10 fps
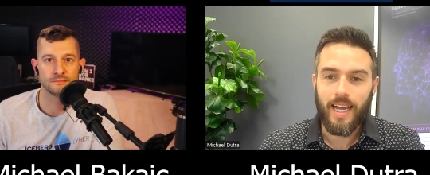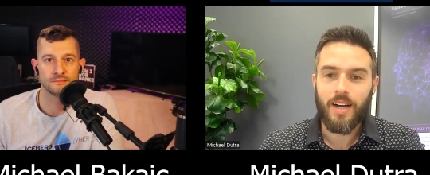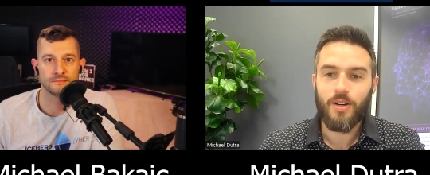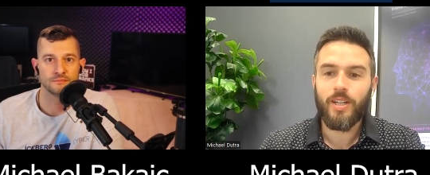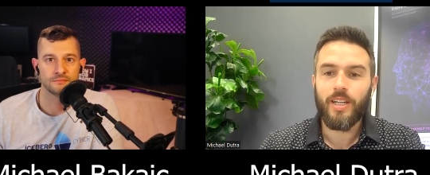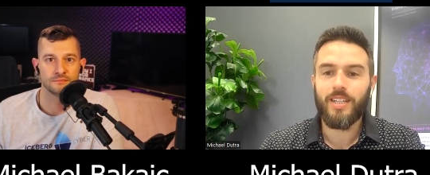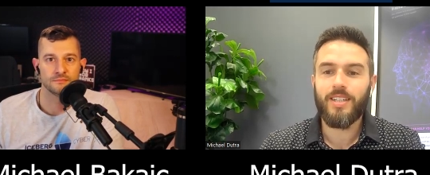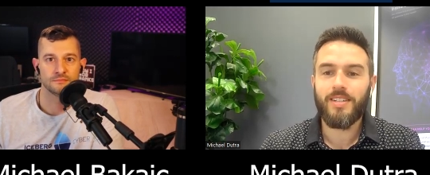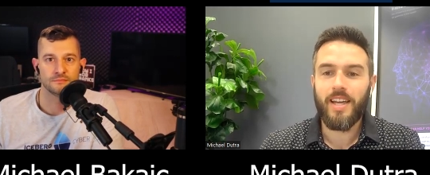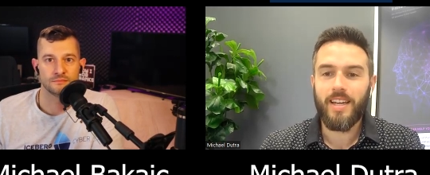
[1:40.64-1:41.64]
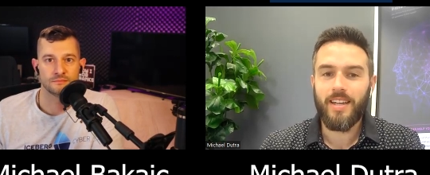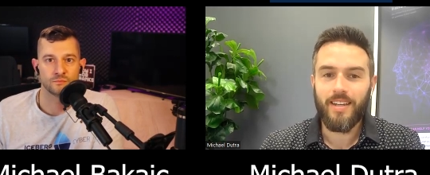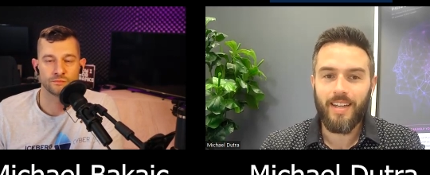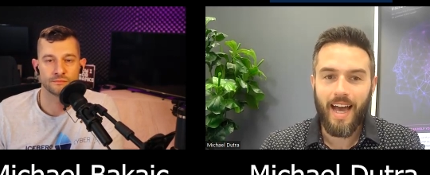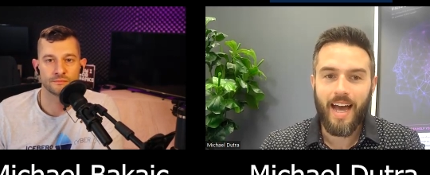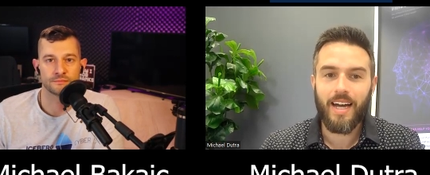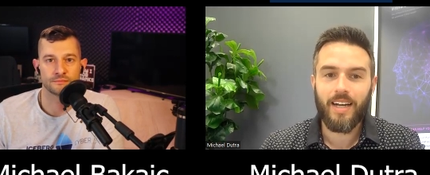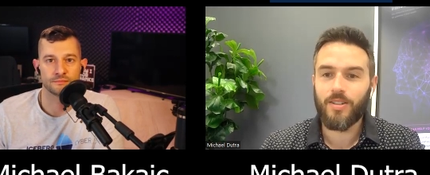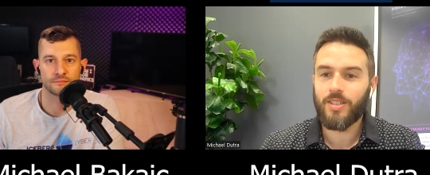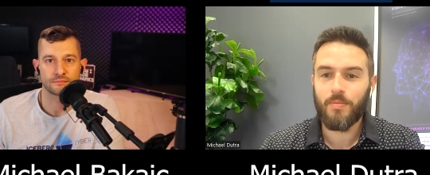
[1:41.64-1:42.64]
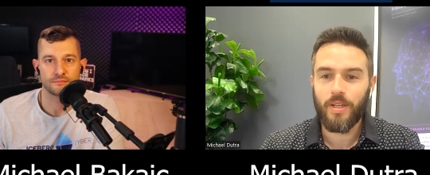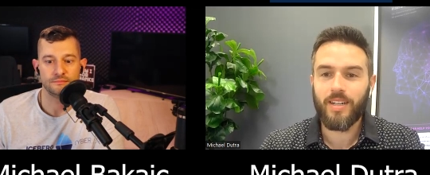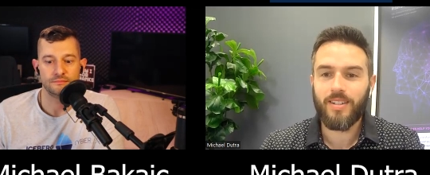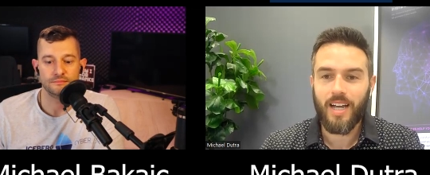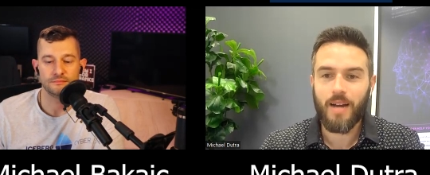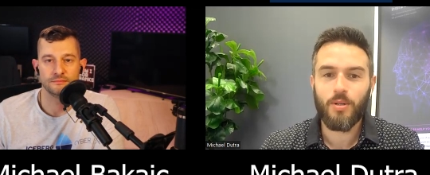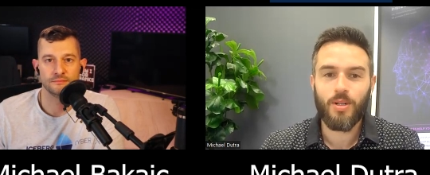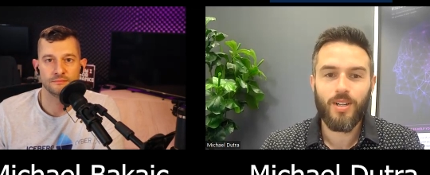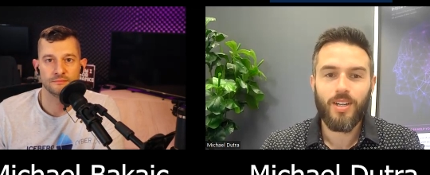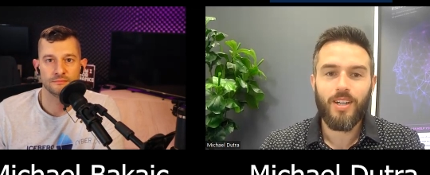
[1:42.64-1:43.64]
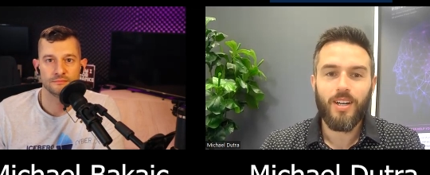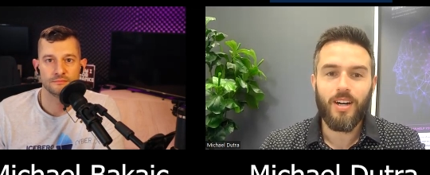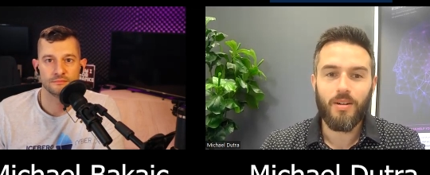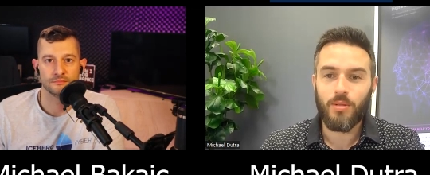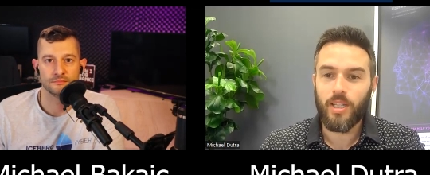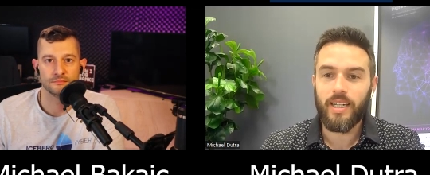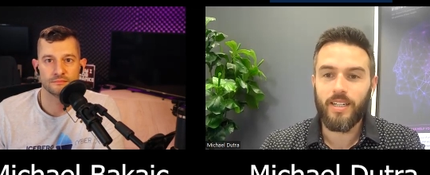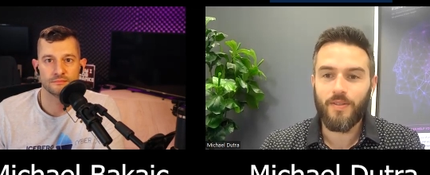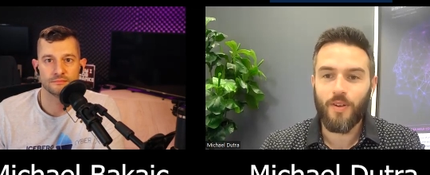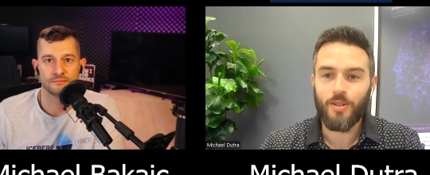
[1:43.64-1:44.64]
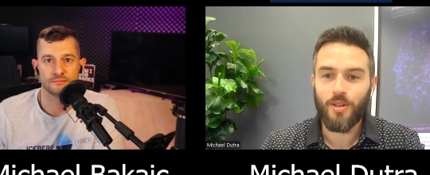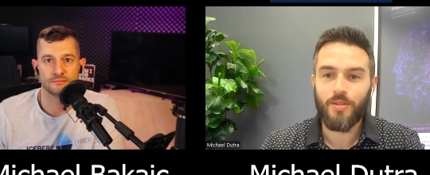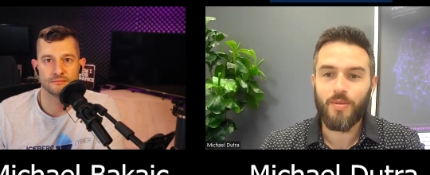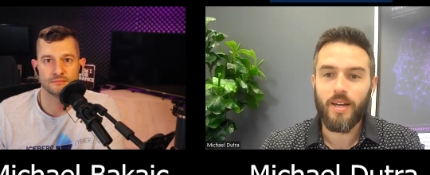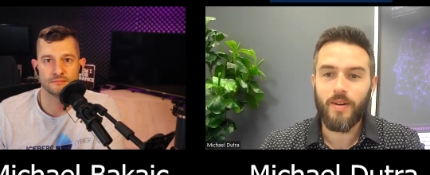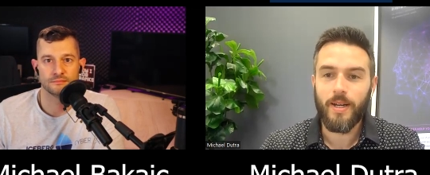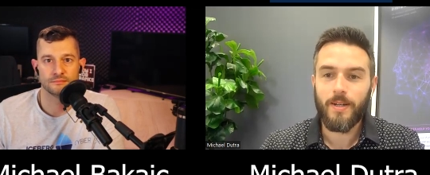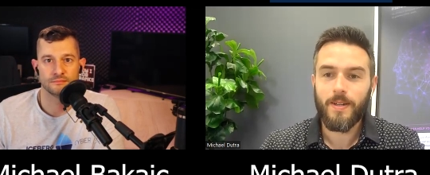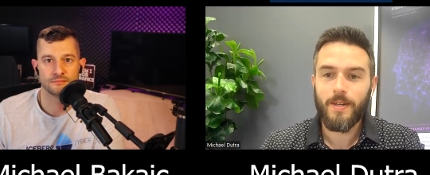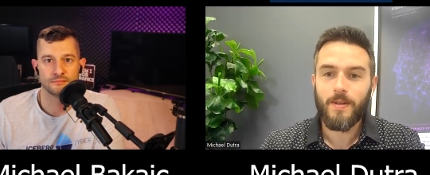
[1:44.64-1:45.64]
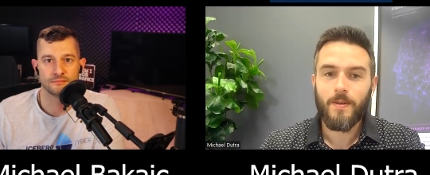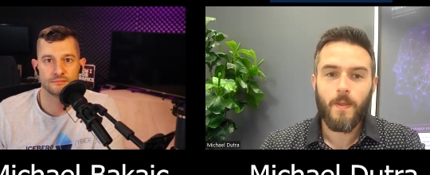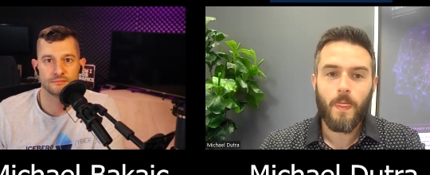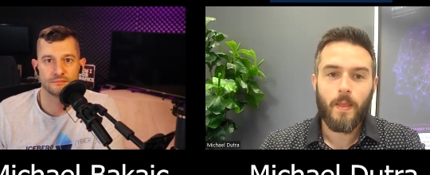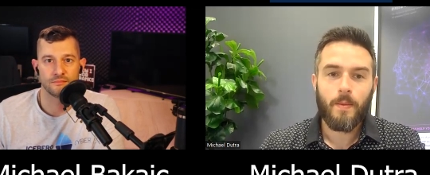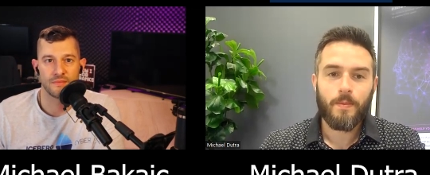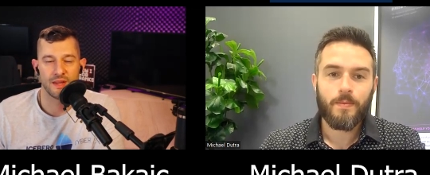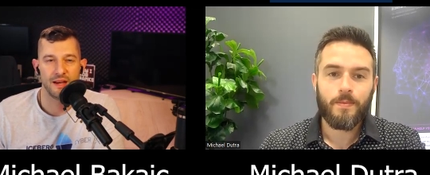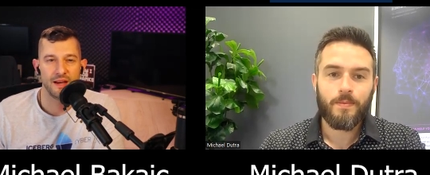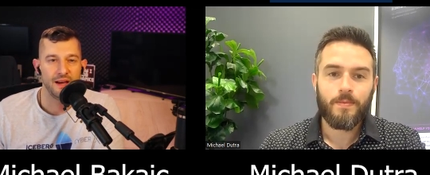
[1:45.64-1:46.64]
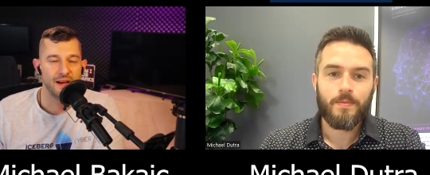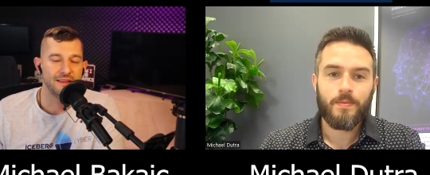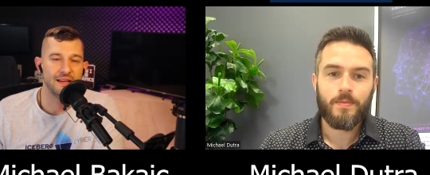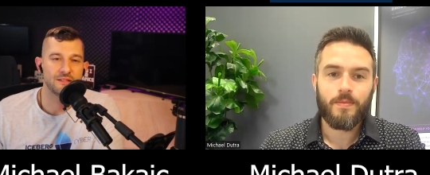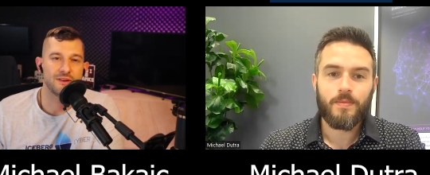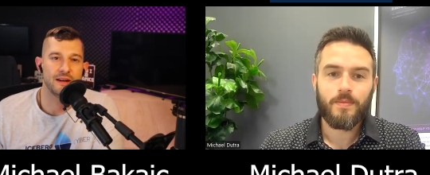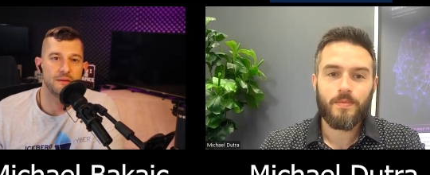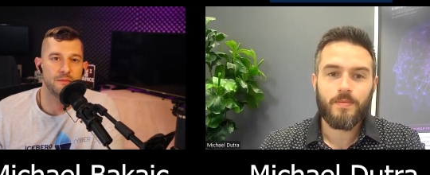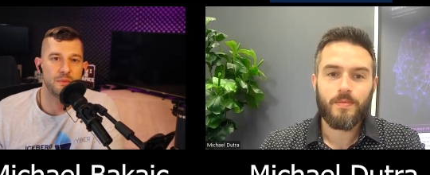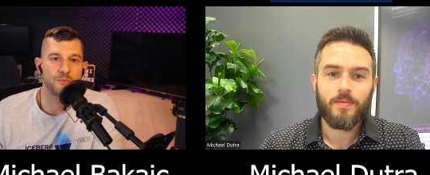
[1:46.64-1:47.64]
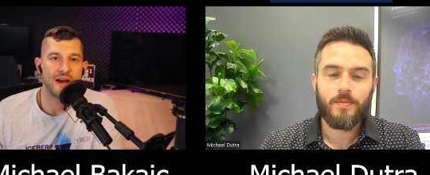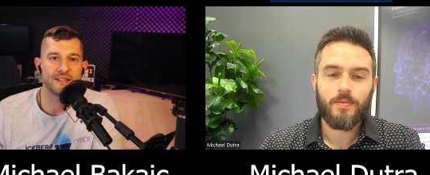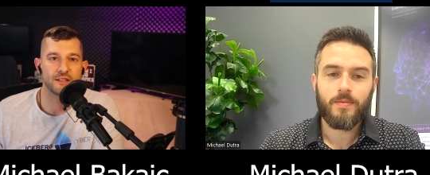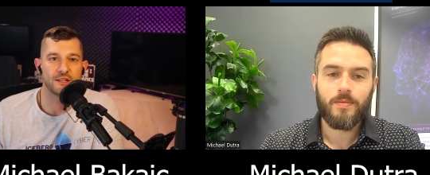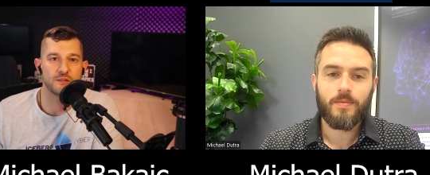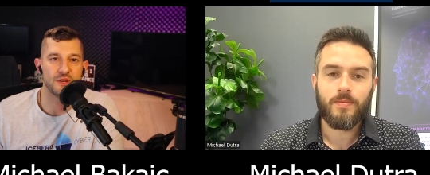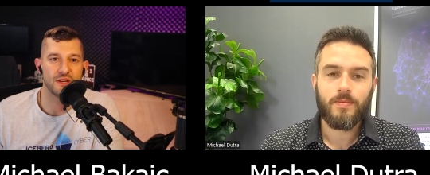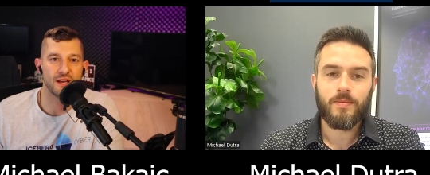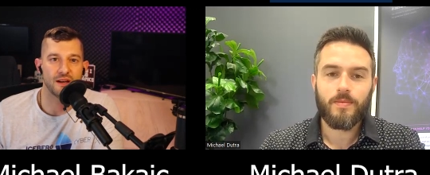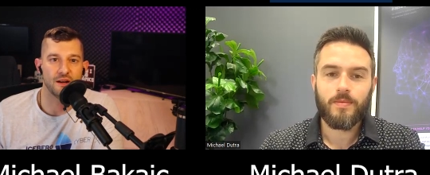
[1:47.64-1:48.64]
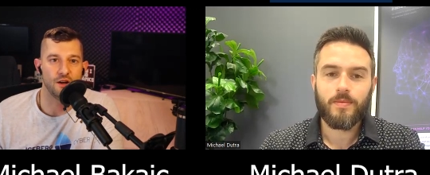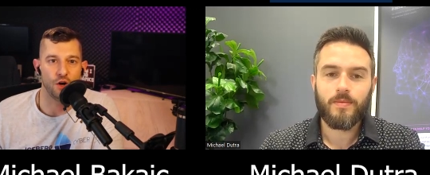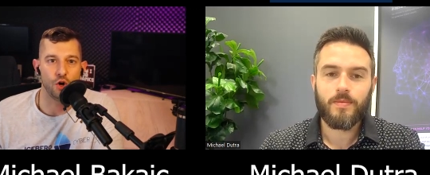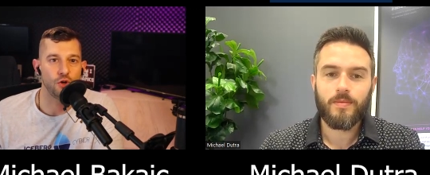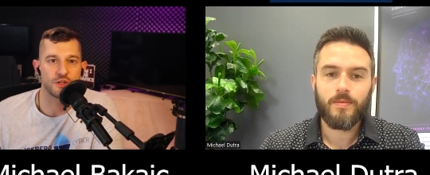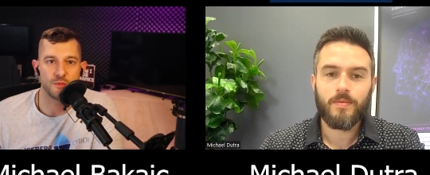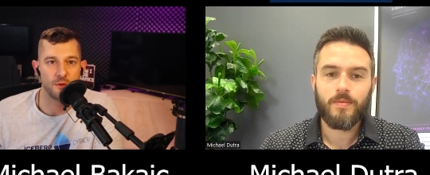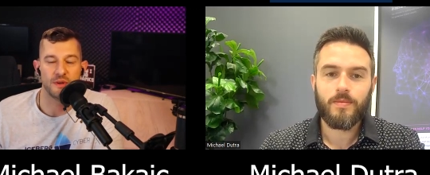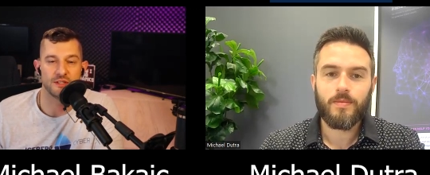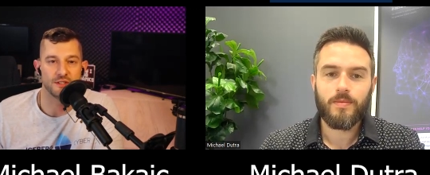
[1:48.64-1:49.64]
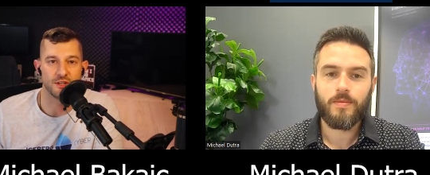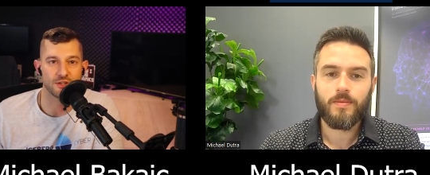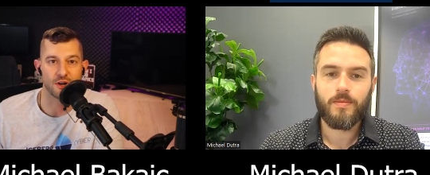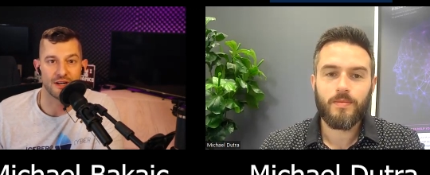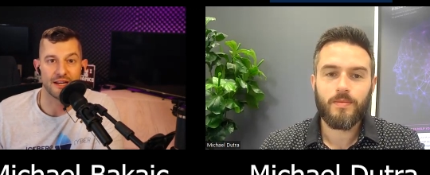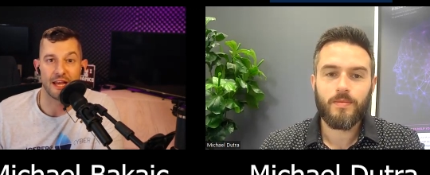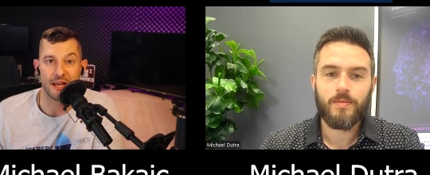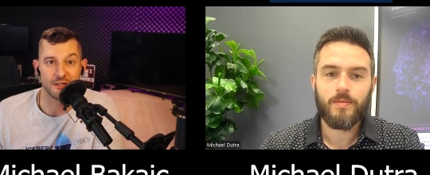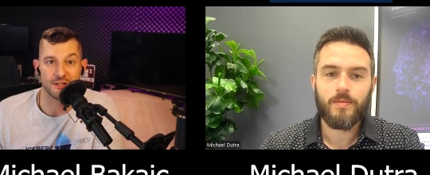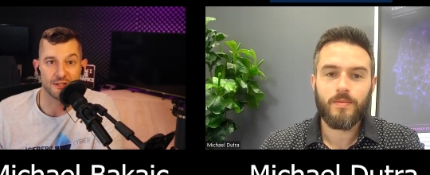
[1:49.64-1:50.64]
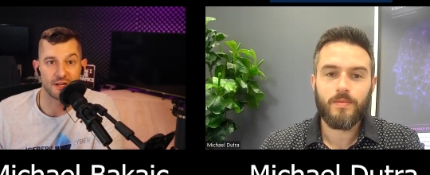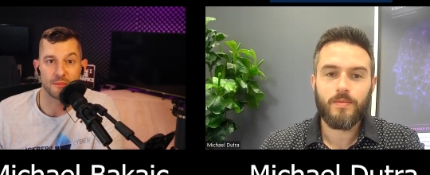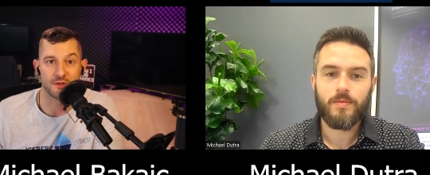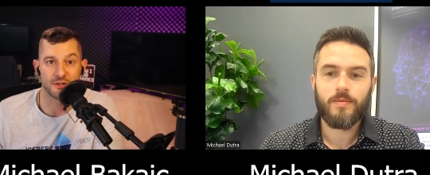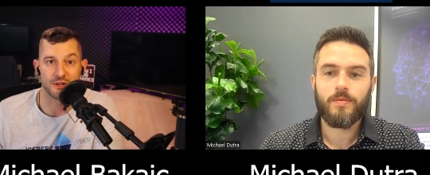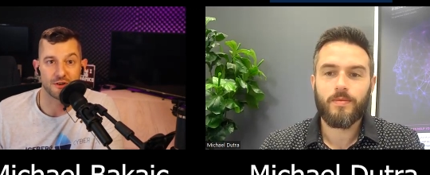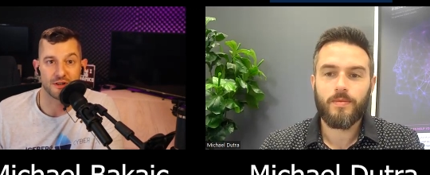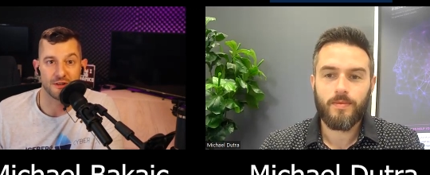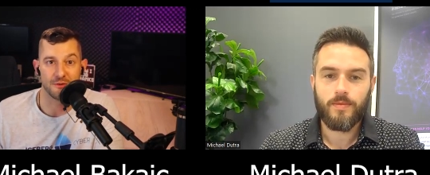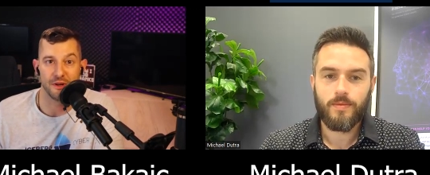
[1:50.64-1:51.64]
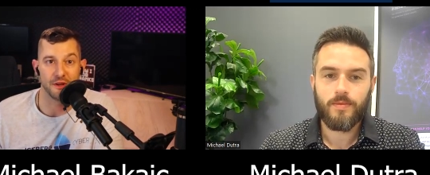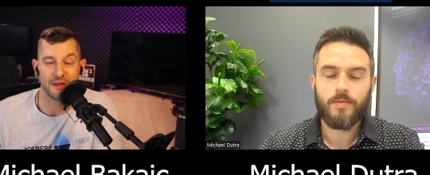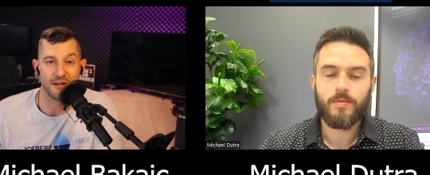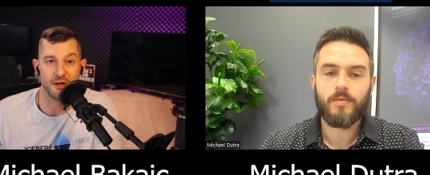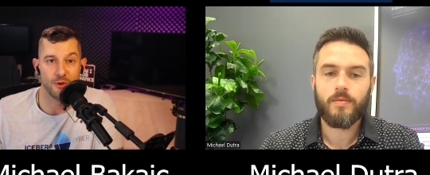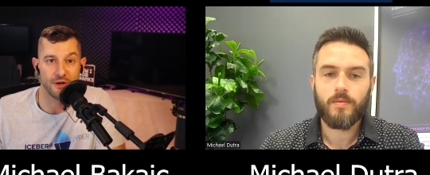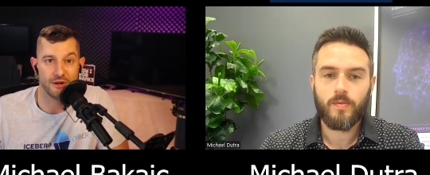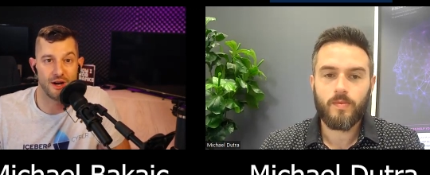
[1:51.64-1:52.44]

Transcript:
Speaker 1: down. It is a, a hack or something cyber uh, related as far as a threat. Right.
Speaker 2: That's right. Practically speaking, all small businesses are engaged in cybersecurity, whether they know it or not,